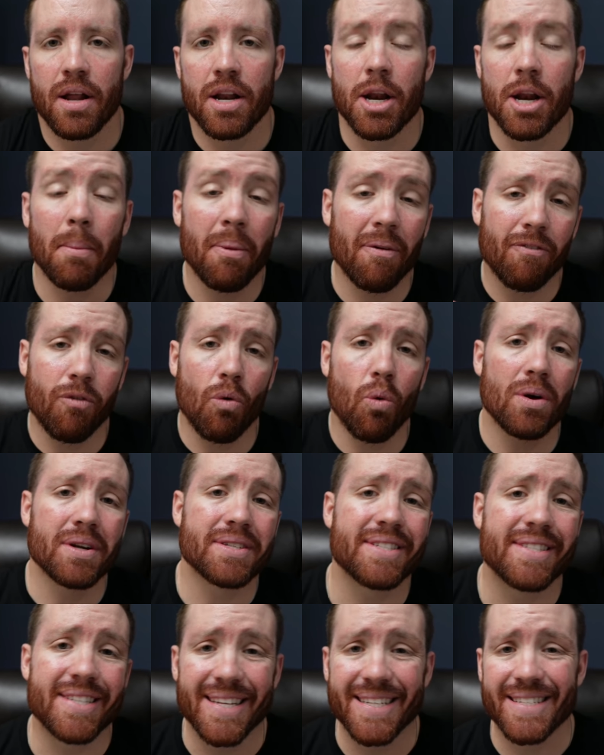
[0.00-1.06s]
Number four
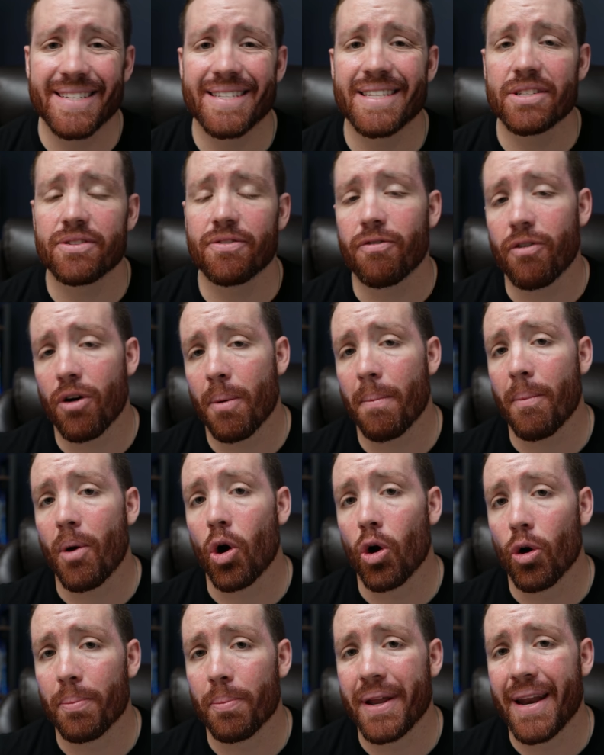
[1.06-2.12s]
is distance from
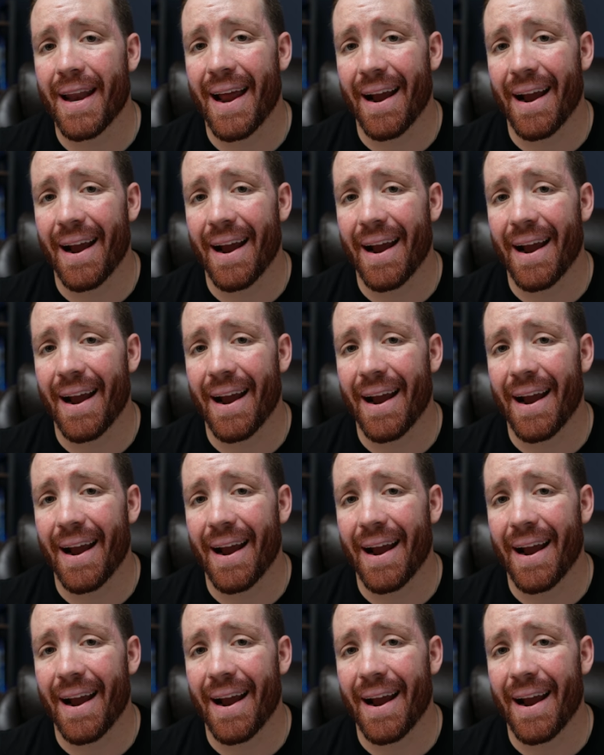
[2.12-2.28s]
urban